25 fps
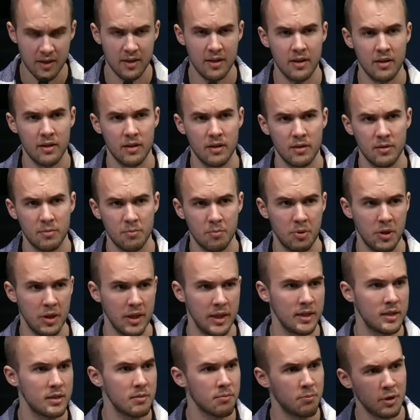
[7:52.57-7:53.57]
didn't
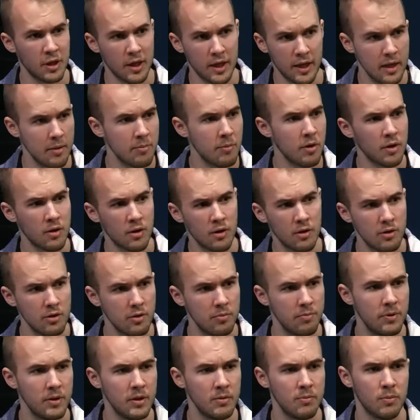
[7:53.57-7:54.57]
place blame on other
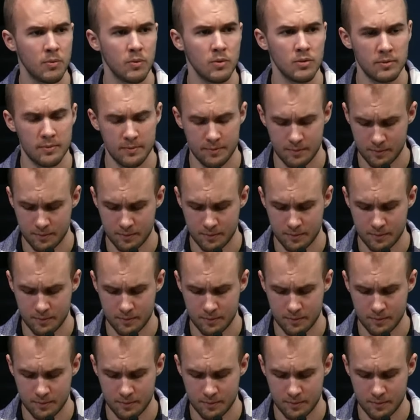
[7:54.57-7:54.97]
people.